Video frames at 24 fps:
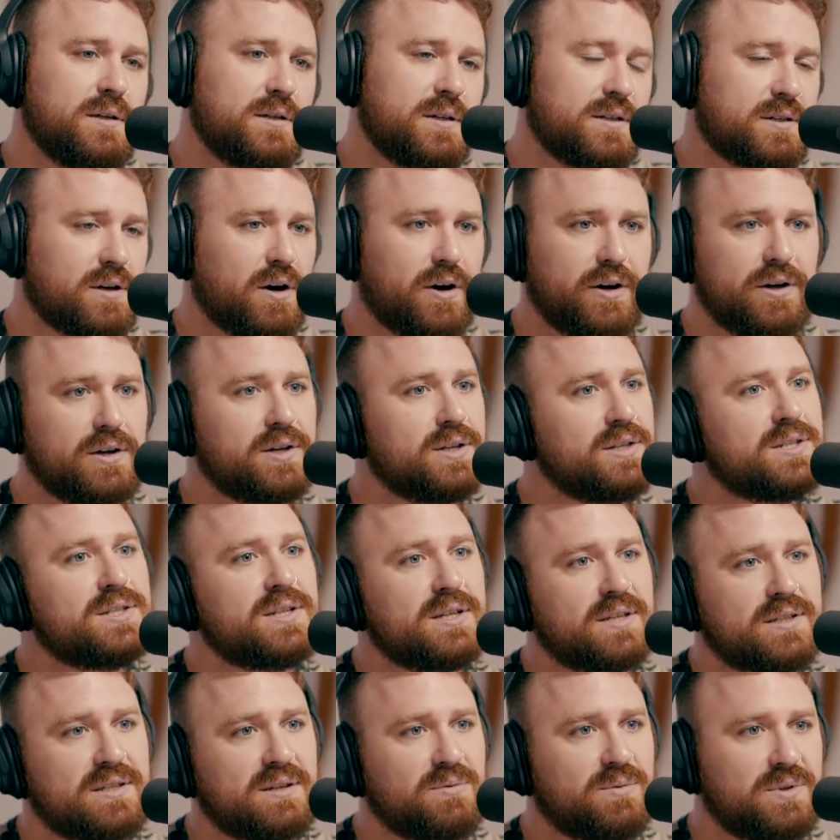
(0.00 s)
Just are you
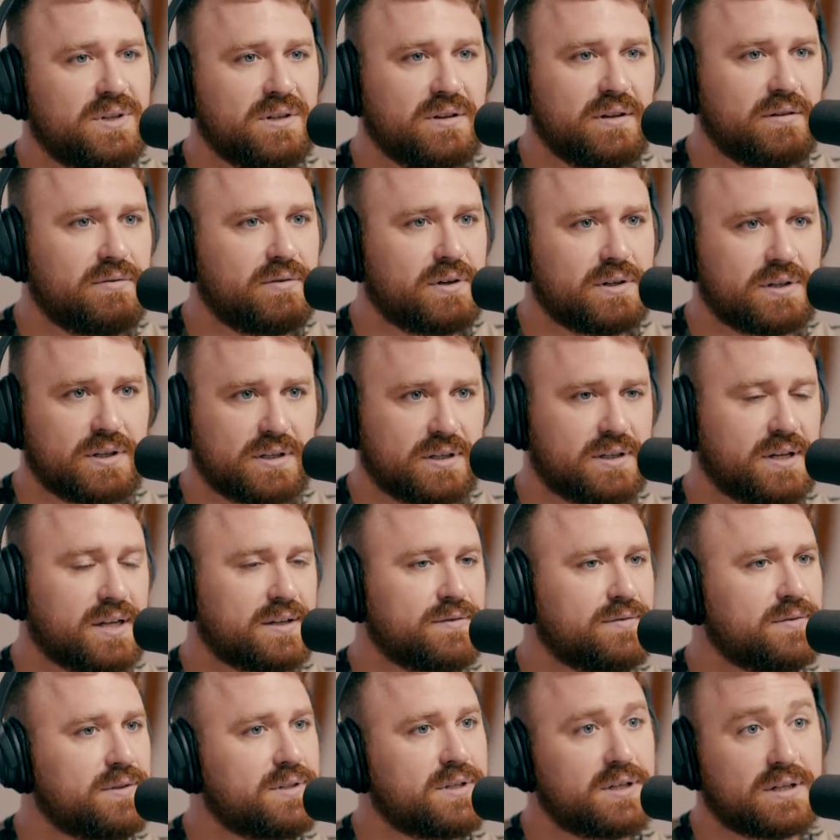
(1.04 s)
consistent with delivering
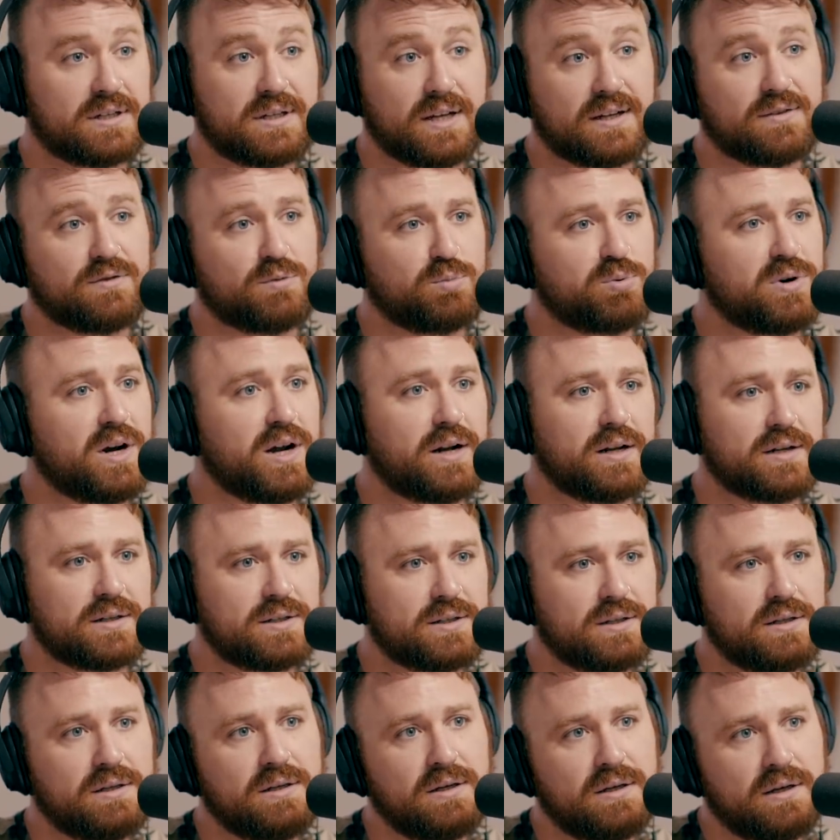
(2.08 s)
success, successful
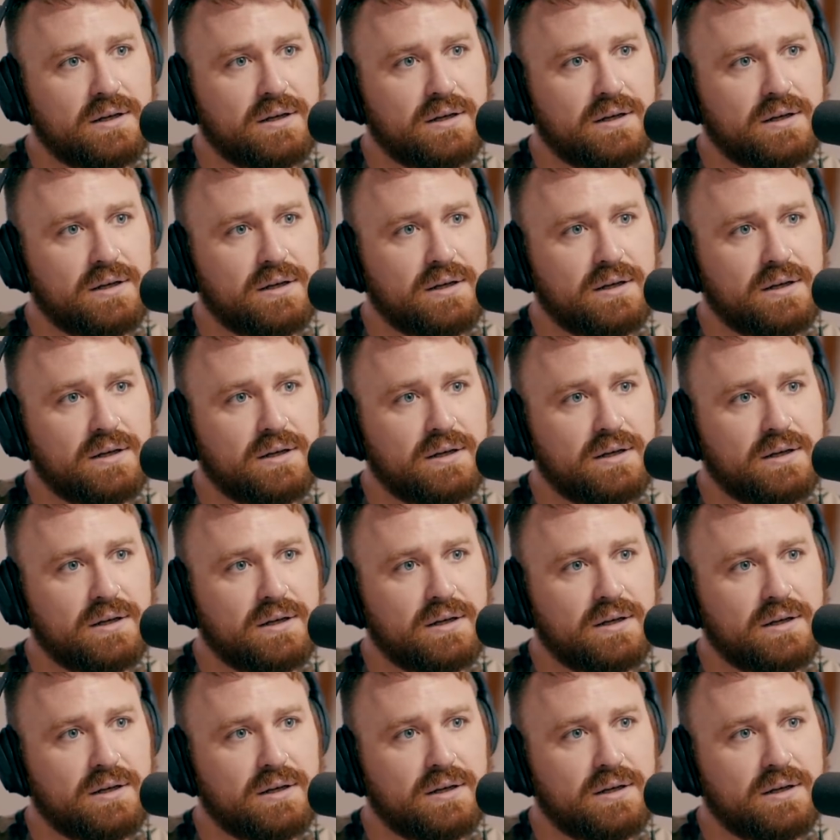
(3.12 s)
products?